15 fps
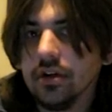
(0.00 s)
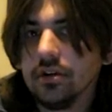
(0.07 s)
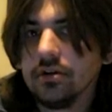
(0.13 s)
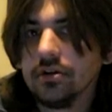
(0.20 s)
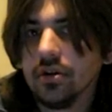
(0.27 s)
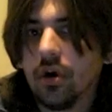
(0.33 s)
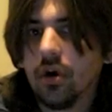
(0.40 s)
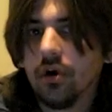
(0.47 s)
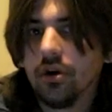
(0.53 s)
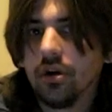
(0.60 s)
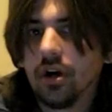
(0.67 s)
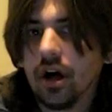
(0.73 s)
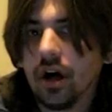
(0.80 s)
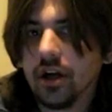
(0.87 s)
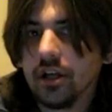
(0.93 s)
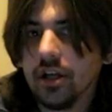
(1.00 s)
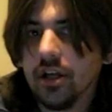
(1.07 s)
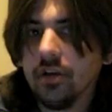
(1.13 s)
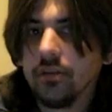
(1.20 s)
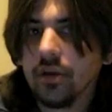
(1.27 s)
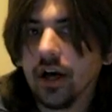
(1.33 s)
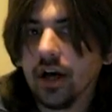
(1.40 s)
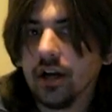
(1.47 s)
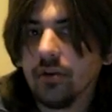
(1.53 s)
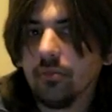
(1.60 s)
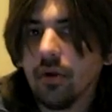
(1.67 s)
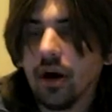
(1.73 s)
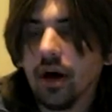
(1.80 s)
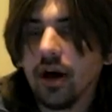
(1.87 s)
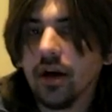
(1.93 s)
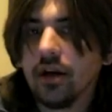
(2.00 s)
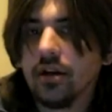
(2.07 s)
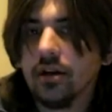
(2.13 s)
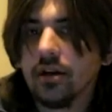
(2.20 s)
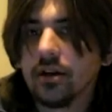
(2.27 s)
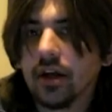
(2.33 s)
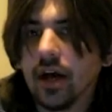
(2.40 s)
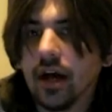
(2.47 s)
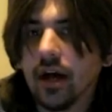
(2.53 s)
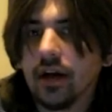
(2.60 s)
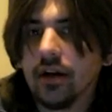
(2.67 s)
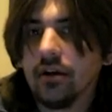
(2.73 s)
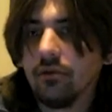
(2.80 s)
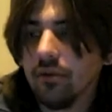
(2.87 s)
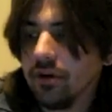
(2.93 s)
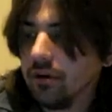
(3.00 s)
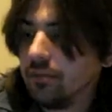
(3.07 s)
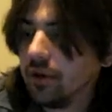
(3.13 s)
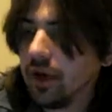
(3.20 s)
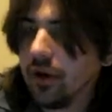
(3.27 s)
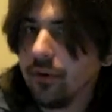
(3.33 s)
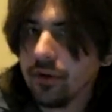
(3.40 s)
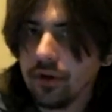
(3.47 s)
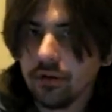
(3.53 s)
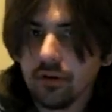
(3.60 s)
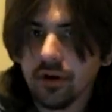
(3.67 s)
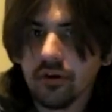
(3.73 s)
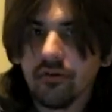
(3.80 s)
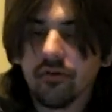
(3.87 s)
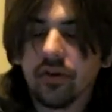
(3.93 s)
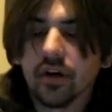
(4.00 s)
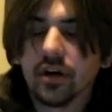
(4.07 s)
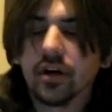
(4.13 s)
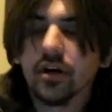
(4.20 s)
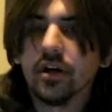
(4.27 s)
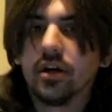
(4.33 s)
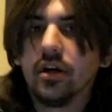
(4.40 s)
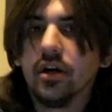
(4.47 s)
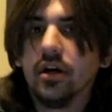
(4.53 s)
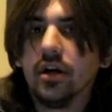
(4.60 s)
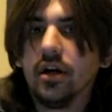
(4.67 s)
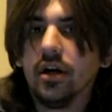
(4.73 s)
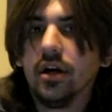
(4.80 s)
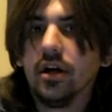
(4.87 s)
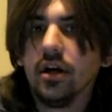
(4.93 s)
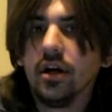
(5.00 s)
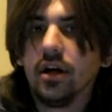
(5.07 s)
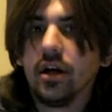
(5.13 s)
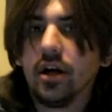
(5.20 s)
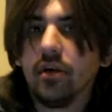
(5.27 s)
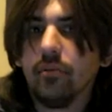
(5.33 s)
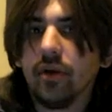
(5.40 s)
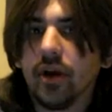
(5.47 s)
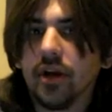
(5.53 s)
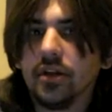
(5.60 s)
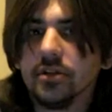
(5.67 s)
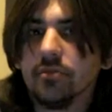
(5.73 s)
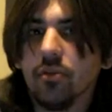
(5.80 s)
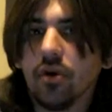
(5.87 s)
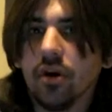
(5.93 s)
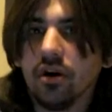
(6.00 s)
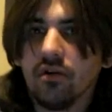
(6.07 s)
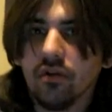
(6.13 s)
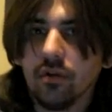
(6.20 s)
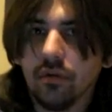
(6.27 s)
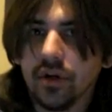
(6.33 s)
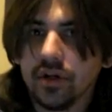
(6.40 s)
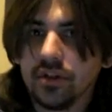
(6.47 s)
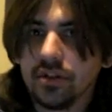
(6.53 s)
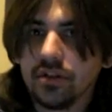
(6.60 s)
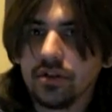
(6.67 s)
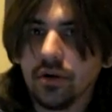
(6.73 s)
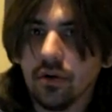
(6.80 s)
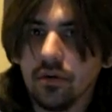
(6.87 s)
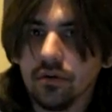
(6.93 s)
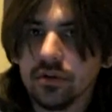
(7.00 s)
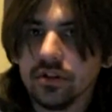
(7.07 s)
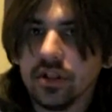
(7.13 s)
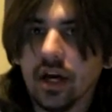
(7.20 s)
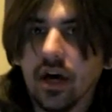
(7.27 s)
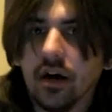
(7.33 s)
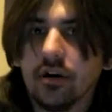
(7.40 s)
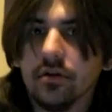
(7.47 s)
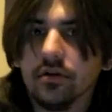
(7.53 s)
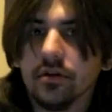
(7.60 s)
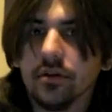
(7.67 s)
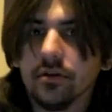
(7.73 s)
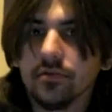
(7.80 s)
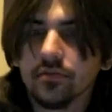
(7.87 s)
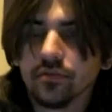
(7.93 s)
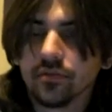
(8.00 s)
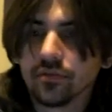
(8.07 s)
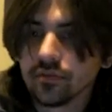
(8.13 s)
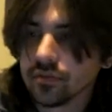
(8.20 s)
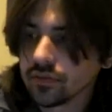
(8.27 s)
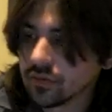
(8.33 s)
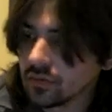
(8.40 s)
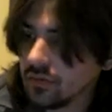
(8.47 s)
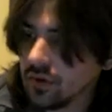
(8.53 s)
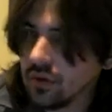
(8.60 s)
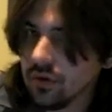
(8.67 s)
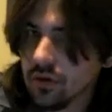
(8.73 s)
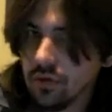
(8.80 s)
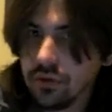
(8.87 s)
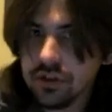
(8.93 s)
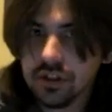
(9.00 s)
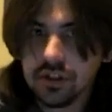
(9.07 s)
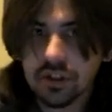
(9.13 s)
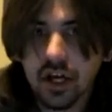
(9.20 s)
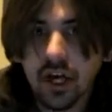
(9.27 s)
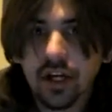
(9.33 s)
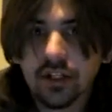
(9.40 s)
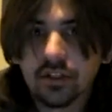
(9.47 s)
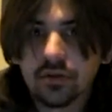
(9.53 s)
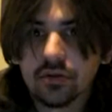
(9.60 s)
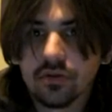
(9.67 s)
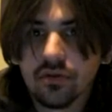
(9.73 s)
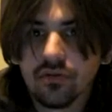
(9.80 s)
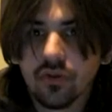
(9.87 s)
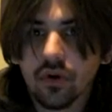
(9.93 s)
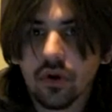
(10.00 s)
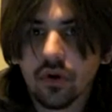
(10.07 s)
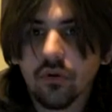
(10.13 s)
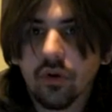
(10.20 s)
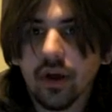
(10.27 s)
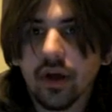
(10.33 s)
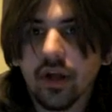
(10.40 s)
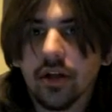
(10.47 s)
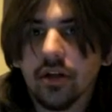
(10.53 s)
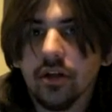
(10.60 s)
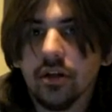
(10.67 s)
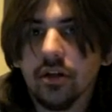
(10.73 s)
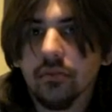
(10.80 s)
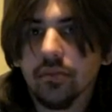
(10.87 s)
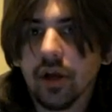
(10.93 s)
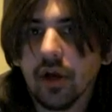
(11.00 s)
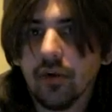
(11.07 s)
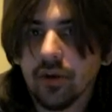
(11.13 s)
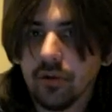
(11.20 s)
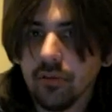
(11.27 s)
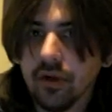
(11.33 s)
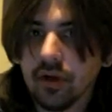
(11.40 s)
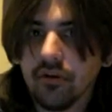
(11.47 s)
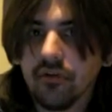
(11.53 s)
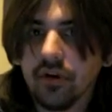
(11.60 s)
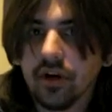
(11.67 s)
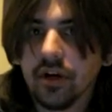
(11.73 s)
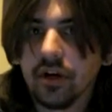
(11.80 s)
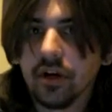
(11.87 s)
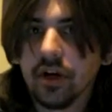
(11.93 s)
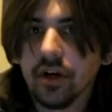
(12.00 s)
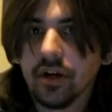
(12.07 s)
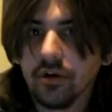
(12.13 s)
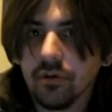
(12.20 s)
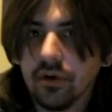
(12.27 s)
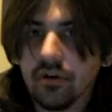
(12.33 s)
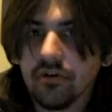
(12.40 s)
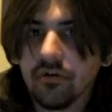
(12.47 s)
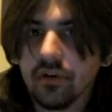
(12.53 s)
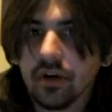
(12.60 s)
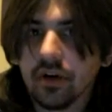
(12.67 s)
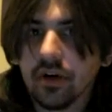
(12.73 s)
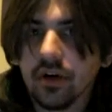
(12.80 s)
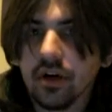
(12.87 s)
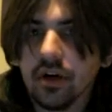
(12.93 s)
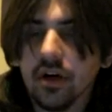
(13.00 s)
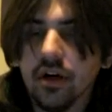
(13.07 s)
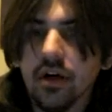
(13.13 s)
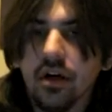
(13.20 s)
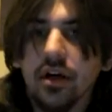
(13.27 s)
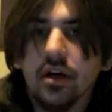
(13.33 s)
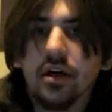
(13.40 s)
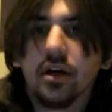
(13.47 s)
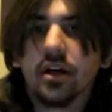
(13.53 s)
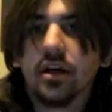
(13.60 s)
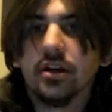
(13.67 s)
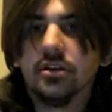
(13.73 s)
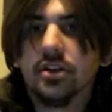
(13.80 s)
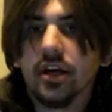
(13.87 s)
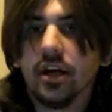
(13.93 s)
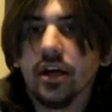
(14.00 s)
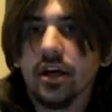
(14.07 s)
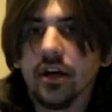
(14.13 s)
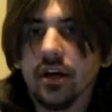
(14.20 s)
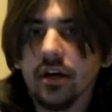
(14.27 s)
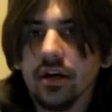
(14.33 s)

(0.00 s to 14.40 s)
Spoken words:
So you got to keep that in mind, that when you play with your ring finger, it makes more of a rich tone sound, which is nice for when you play with your middle finger and your ring finger, because they